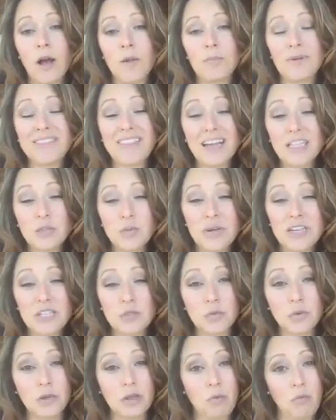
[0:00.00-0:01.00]
But that's why
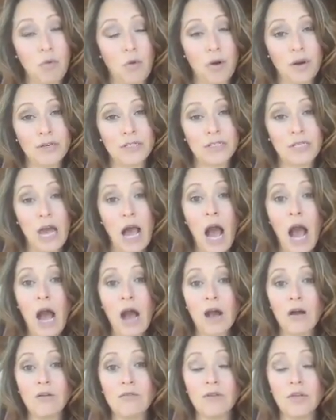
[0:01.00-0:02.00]
it's really important to
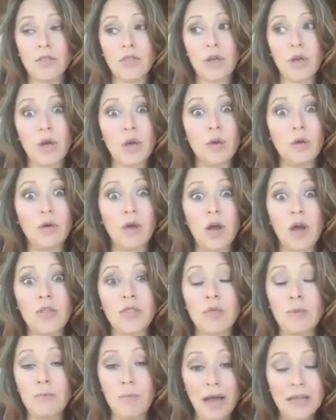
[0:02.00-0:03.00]
have
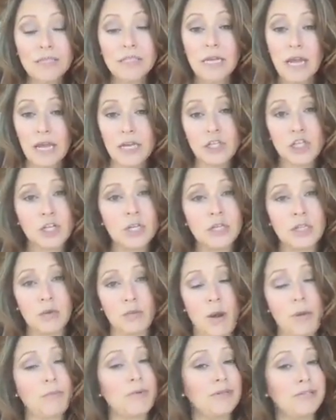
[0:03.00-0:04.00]
the best agent that
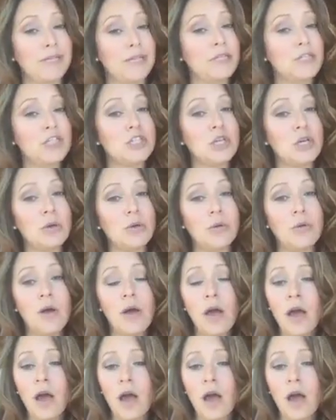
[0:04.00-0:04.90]
represents you.